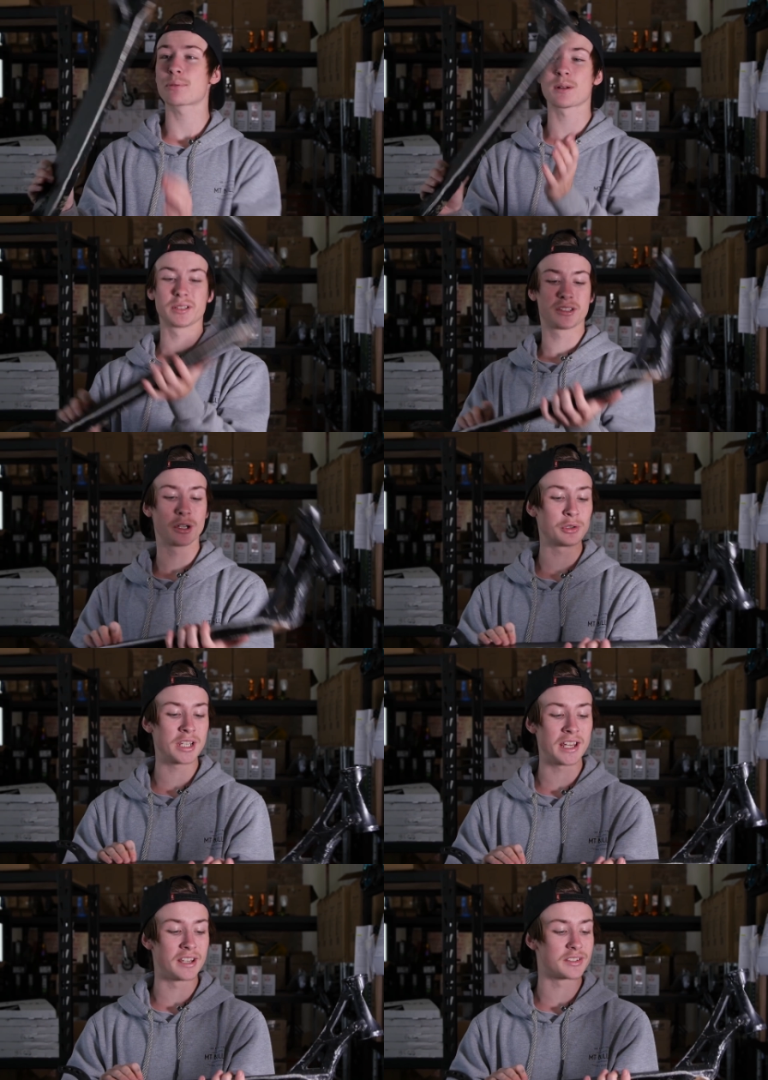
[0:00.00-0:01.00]
probably two
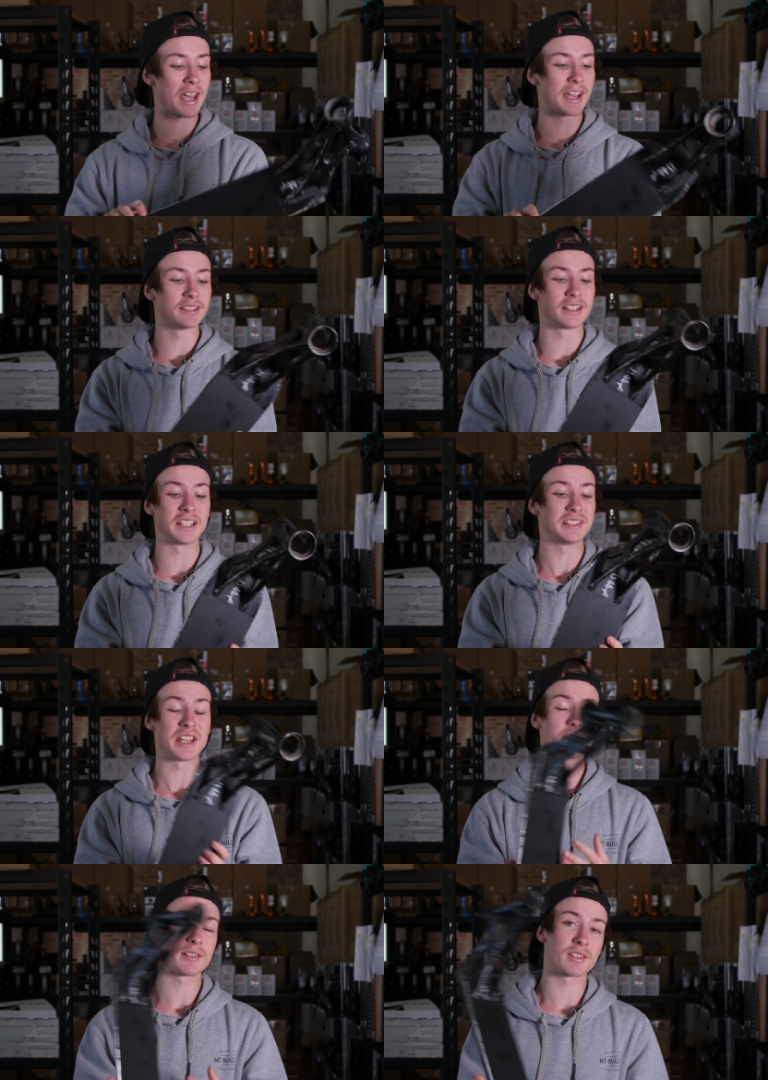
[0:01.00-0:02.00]
years, and it
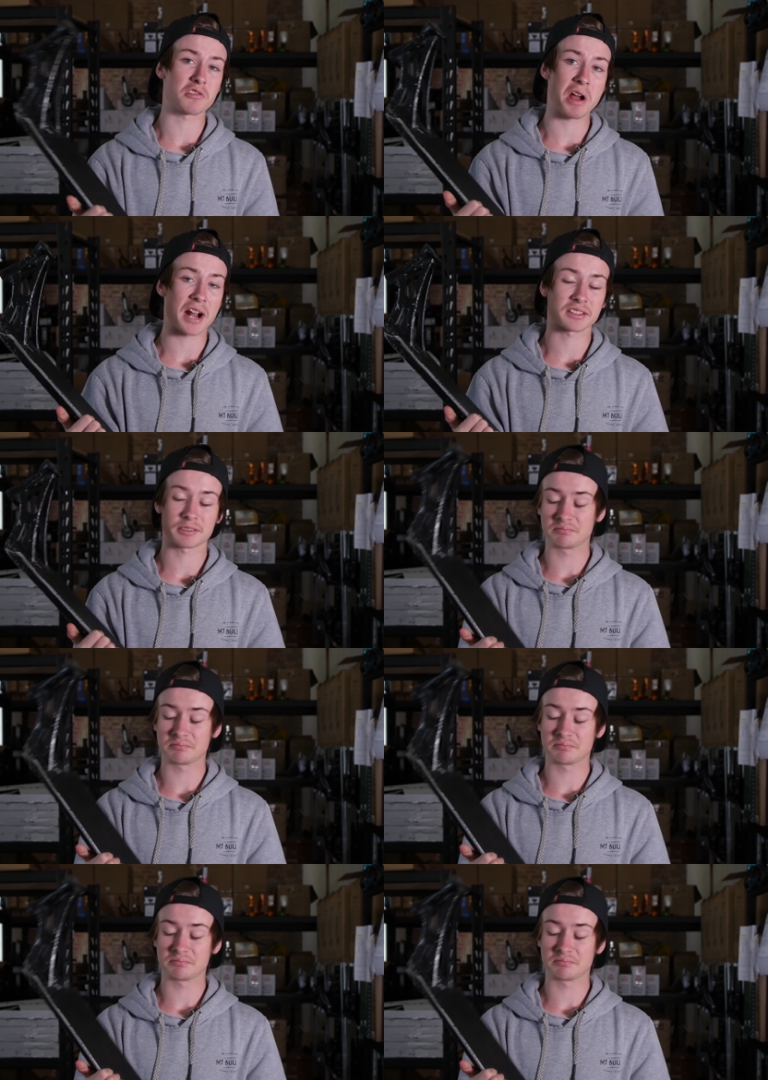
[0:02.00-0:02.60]
never even cracked.